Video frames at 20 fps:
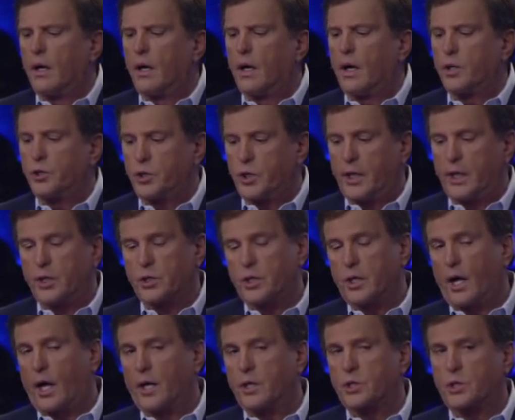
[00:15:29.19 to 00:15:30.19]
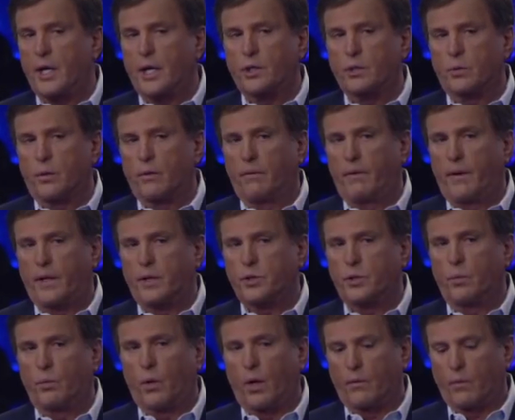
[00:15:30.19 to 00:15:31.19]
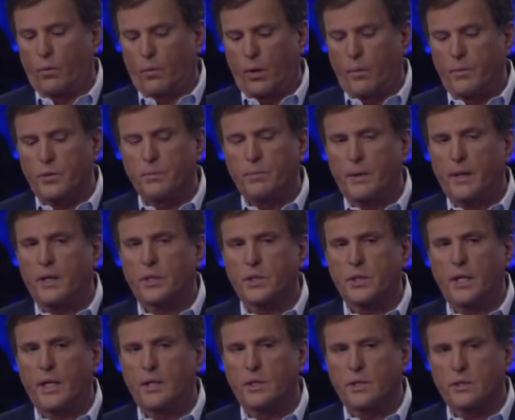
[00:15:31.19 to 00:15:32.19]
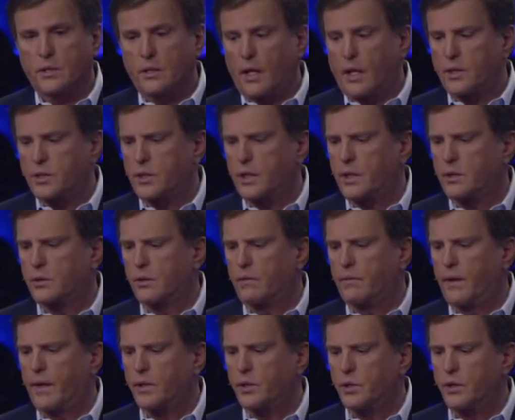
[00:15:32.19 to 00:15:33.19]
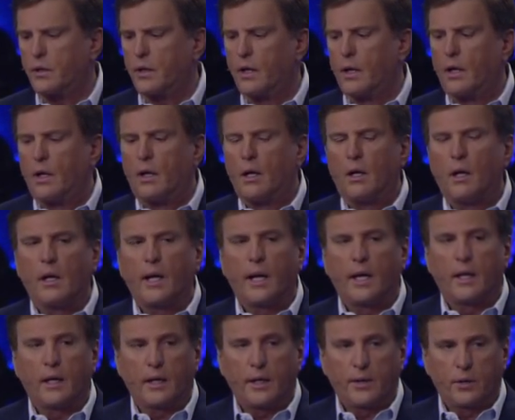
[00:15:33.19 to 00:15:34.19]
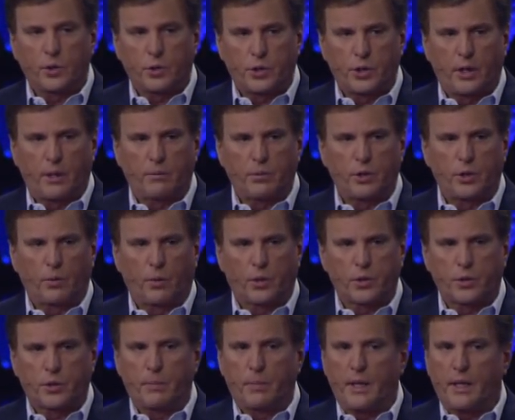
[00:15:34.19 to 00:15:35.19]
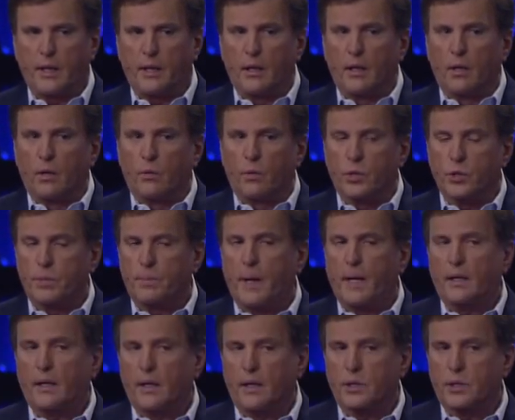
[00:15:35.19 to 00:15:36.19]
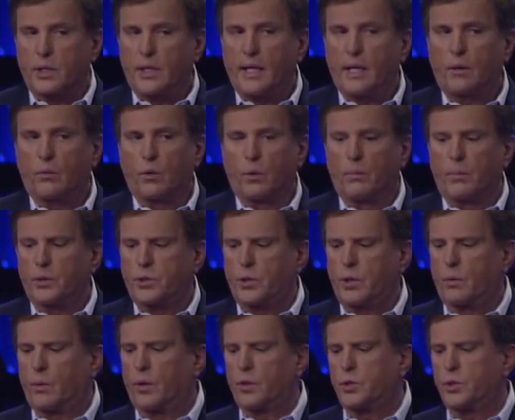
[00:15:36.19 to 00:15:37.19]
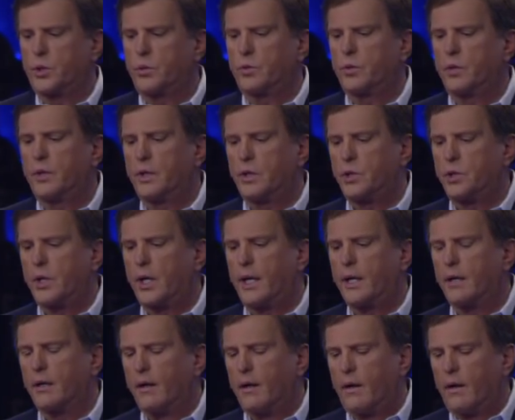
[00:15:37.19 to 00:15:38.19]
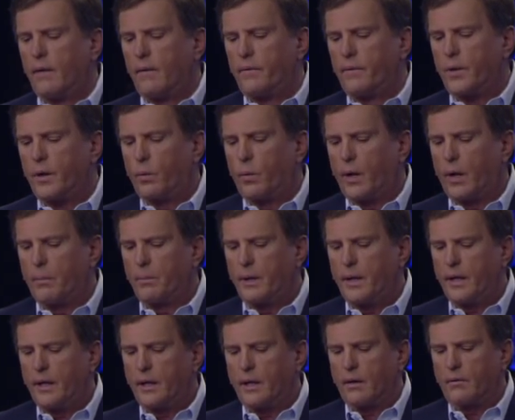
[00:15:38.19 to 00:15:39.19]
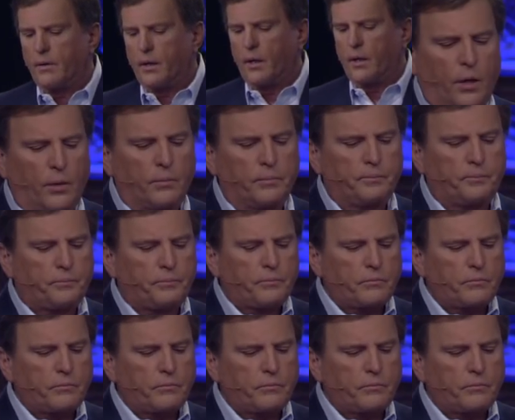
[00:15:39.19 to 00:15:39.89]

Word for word: Uh, she needs non-sexual affection. One of a woman's biggest needs is non-sexual affection and leadership. She wants to be respected as an equal, but she wants you to initiate the well-being of the home.